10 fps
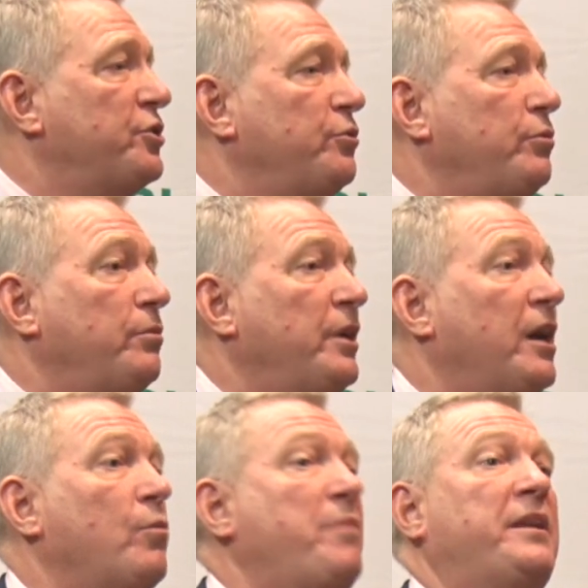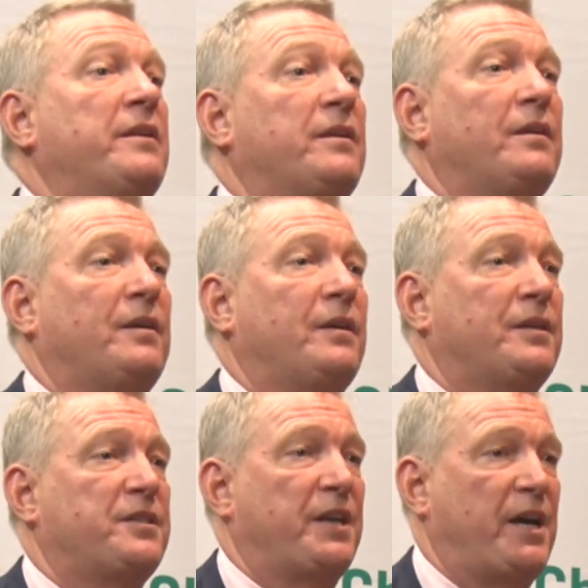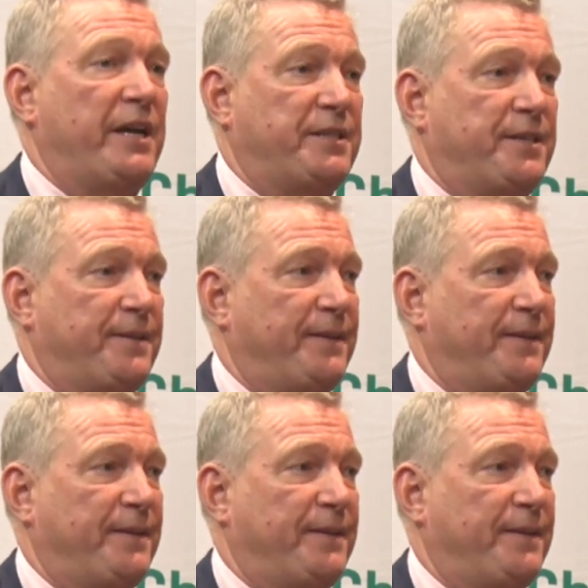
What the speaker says: 2 young women tonight.